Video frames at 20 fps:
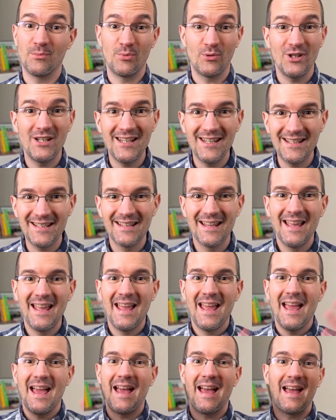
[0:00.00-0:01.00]
breed
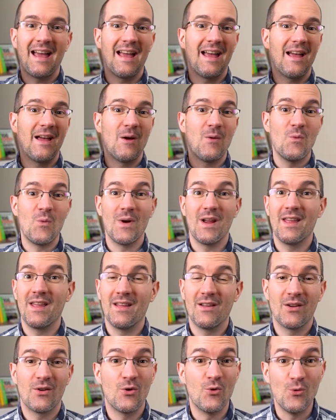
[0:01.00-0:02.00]

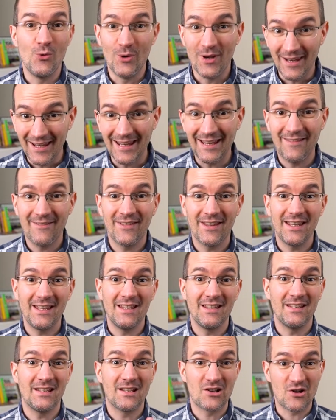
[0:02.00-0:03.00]
who live
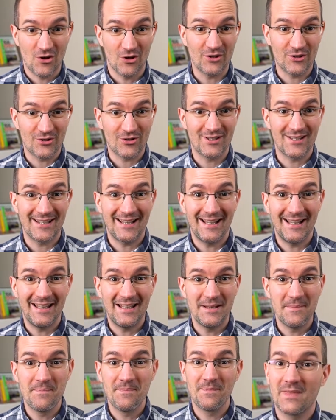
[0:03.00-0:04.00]
in the
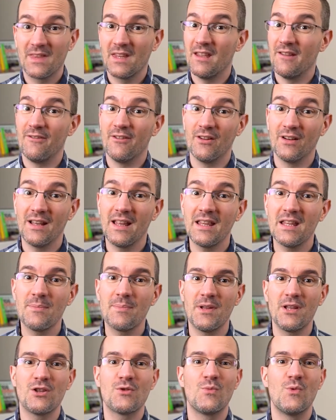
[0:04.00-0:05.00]
countryside. If your landing
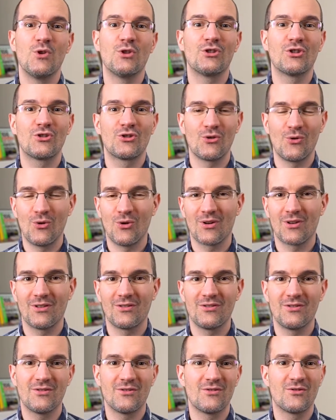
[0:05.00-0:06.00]
page would
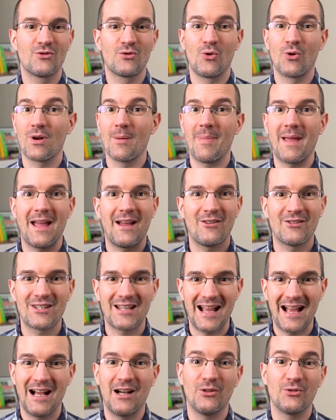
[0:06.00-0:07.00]
talk about
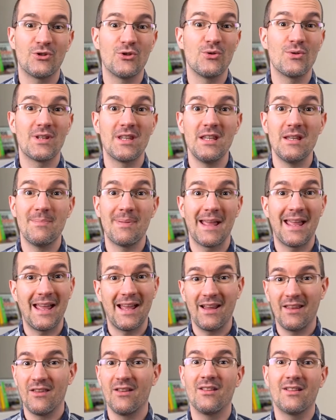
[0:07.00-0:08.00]
how to keep
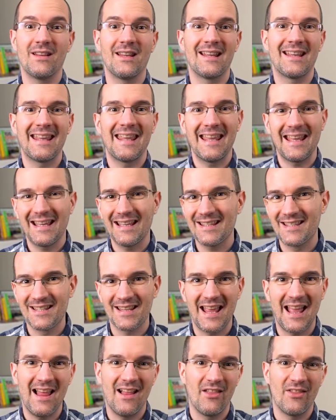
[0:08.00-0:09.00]
elderly cats
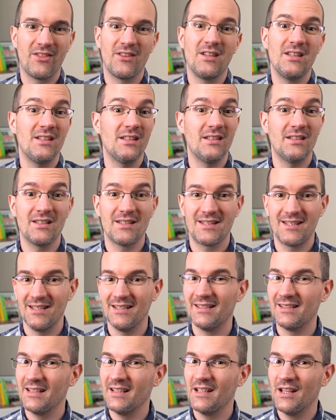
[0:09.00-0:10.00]
healthy in a
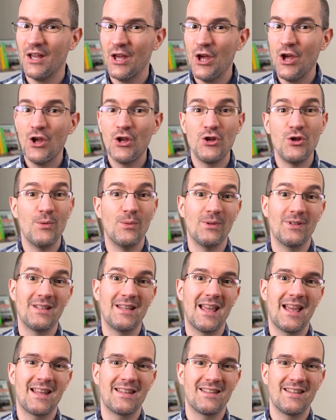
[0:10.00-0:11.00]
city, you would
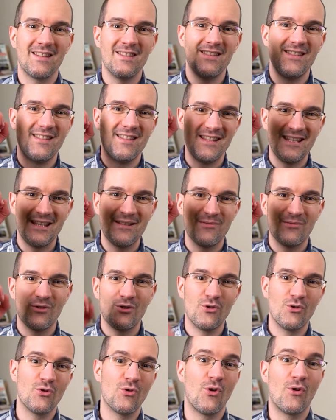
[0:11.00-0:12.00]
get
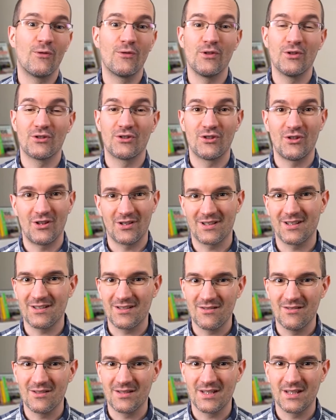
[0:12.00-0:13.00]
0 of your
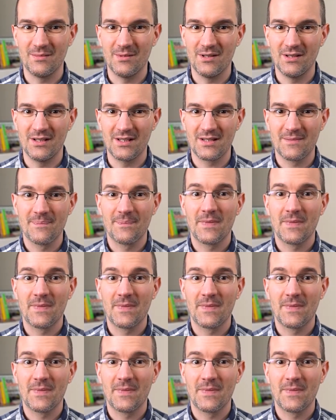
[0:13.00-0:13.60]
target customers.